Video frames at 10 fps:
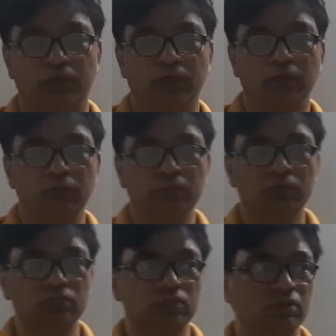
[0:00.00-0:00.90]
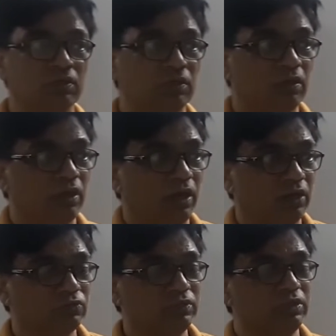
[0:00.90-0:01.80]
Elements,
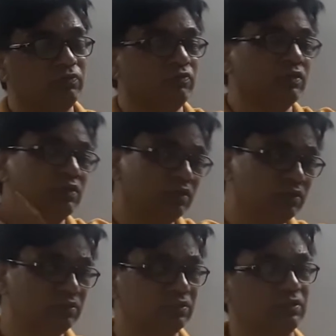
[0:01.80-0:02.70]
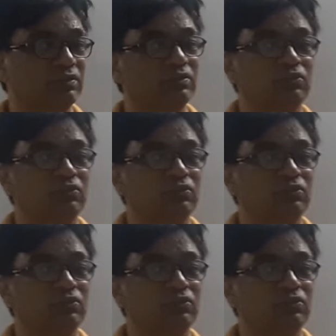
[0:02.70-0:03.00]
actually everything in this